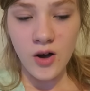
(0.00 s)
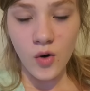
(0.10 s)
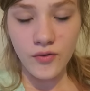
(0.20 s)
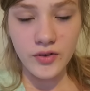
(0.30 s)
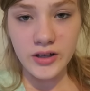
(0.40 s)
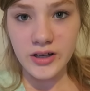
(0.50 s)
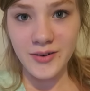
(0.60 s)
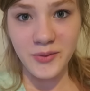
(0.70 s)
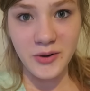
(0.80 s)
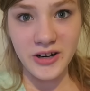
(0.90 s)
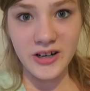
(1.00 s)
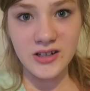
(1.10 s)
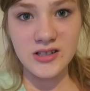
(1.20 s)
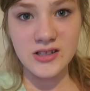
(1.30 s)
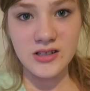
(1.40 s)
Hopefully it
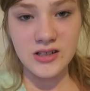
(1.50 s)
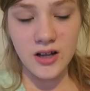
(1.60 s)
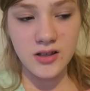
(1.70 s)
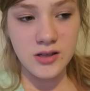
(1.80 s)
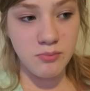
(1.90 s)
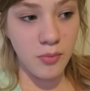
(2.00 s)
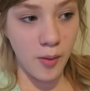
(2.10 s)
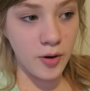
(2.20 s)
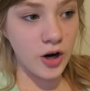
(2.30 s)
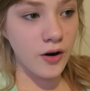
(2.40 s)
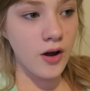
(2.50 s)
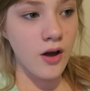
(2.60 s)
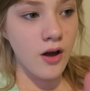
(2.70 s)
works because that's a bummer.